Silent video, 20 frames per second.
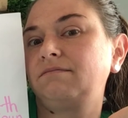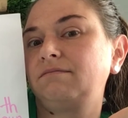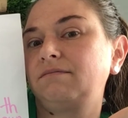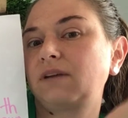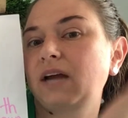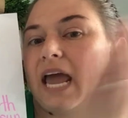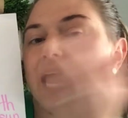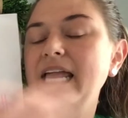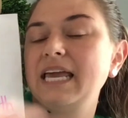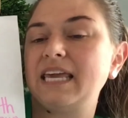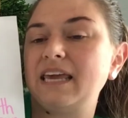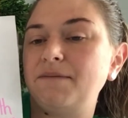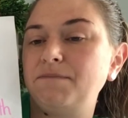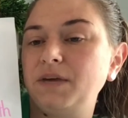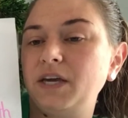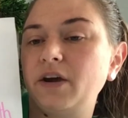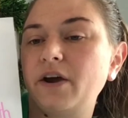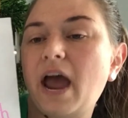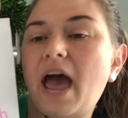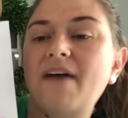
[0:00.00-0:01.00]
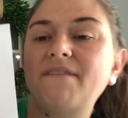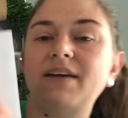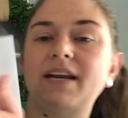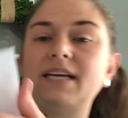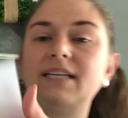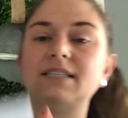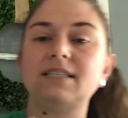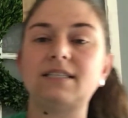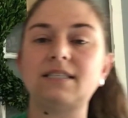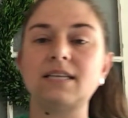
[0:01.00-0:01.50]
Okay, give me your
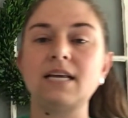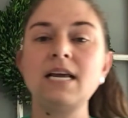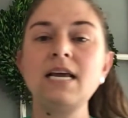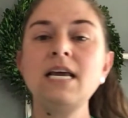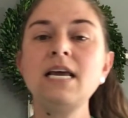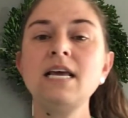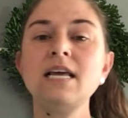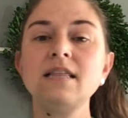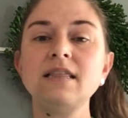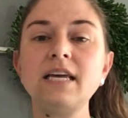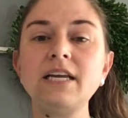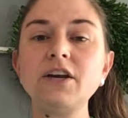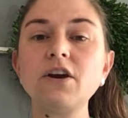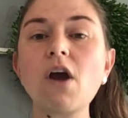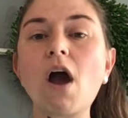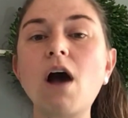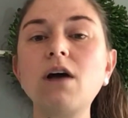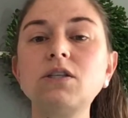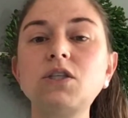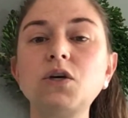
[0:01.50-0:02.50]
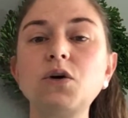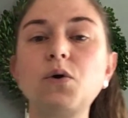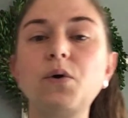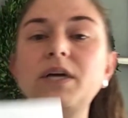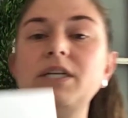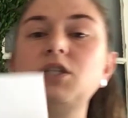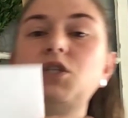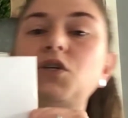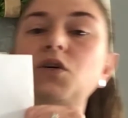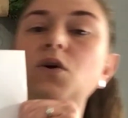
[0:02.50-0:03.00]
evidence. Then you're also
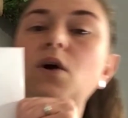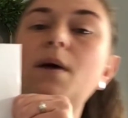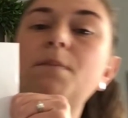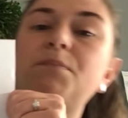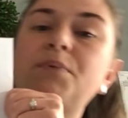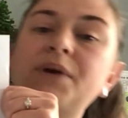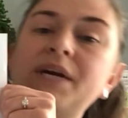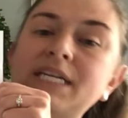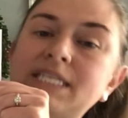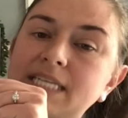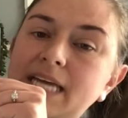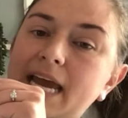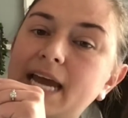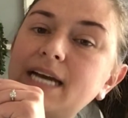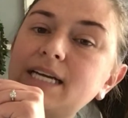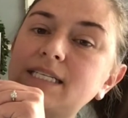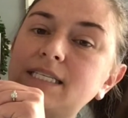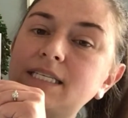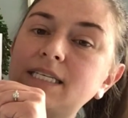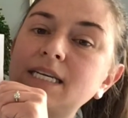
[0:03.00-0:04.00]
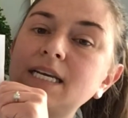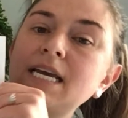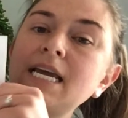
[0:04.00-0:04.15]
going to predict